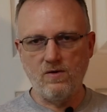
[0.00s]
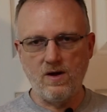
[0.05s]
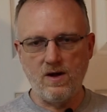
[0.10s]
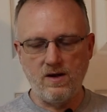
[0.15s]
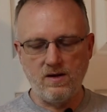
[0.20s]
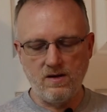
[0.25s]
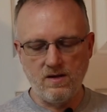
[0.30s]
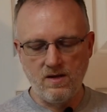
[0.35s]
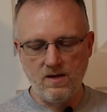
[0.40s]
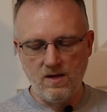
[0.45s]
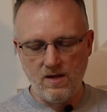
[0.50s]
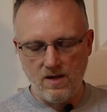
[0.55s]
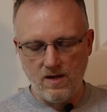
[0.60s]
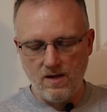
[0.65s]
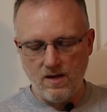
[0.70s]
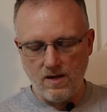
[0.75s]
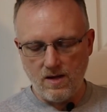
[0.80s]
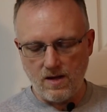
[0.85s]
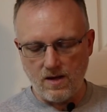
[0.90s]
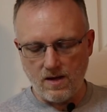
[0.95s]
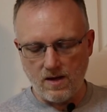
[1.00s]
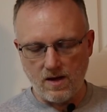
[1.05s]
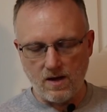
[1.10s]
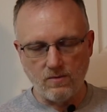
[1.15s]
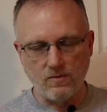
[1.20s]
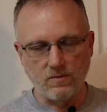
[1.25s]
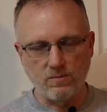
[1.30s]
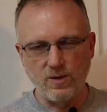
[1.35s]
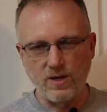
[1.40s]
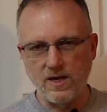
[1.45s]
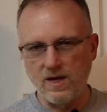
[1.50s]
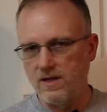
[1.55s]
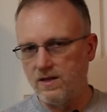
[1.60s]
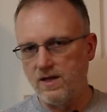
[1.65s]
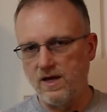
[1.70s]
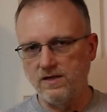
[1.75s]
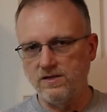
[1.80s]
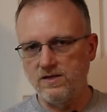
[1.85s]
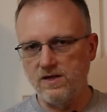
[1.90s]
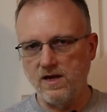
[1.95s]
Ron. I uh, will be giving
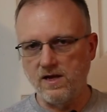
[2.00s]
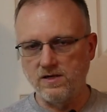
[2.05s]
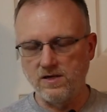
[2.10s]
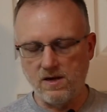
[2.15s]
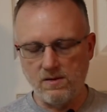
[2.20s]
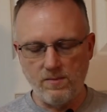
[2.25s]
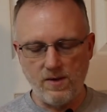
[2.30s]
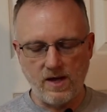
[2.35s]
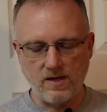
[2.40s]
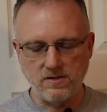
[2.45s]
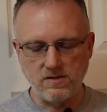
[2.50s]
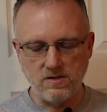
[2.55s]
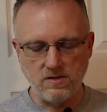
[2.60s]
that CHL back